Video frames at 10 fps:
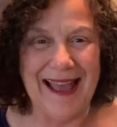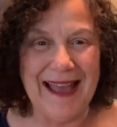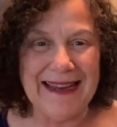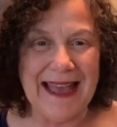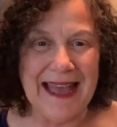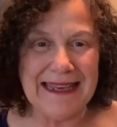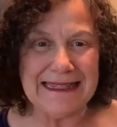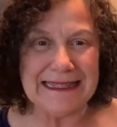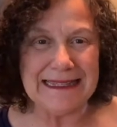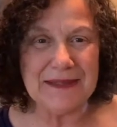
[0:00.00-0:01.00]
Hi
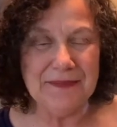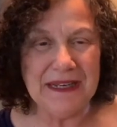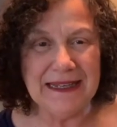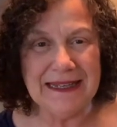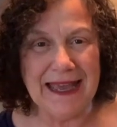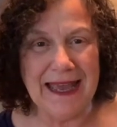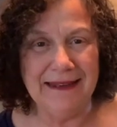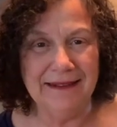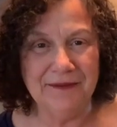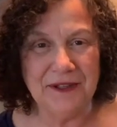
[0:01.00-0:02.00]
guys, it's me
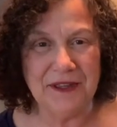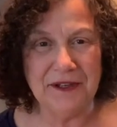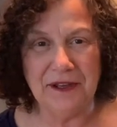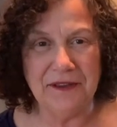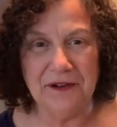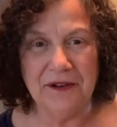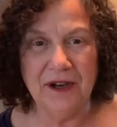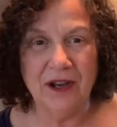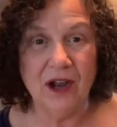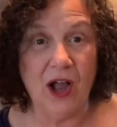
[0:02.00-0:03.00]
again with
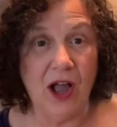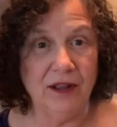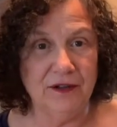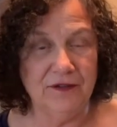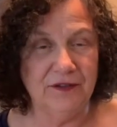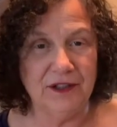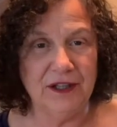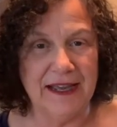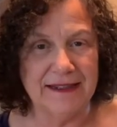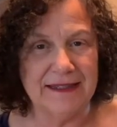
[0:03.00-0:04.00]
another
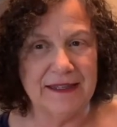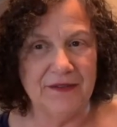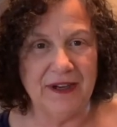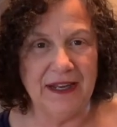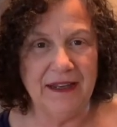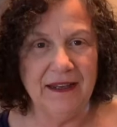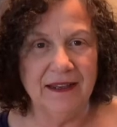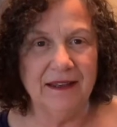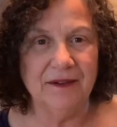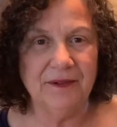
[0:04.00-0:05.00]
colorful activity.
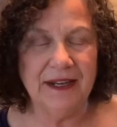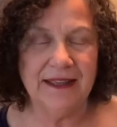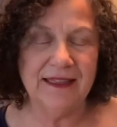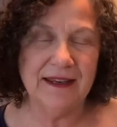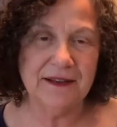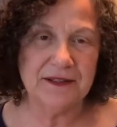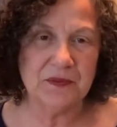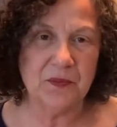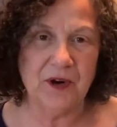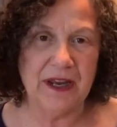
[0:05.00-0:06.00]
When I think of
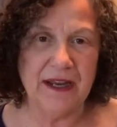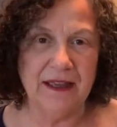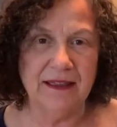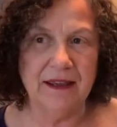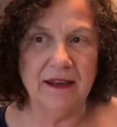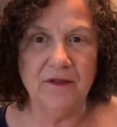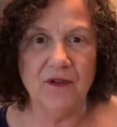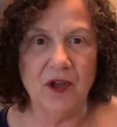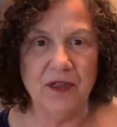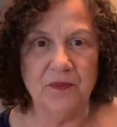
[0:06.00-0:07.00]
spring, I think of
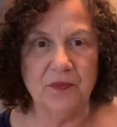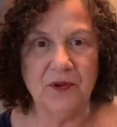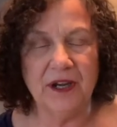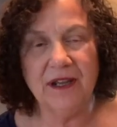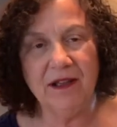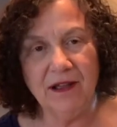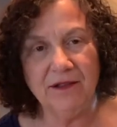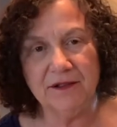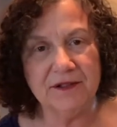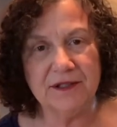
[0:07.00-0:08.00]
all the pretty
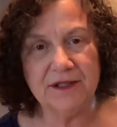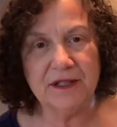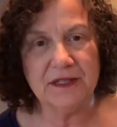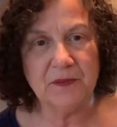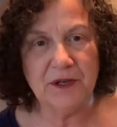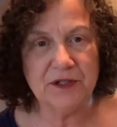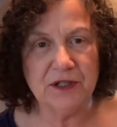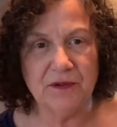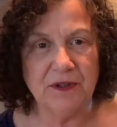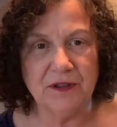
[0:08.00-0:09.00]
colors,
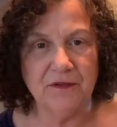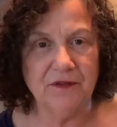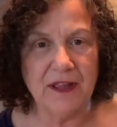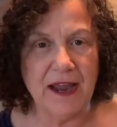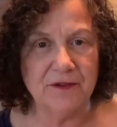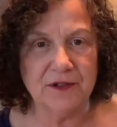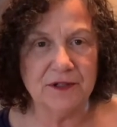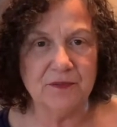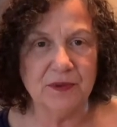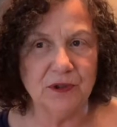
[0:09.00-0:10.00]
especially with the
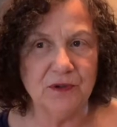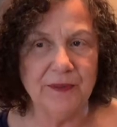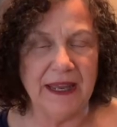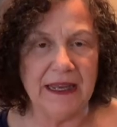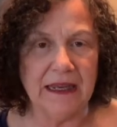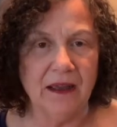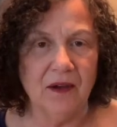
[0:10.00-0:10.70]
flowers blooming,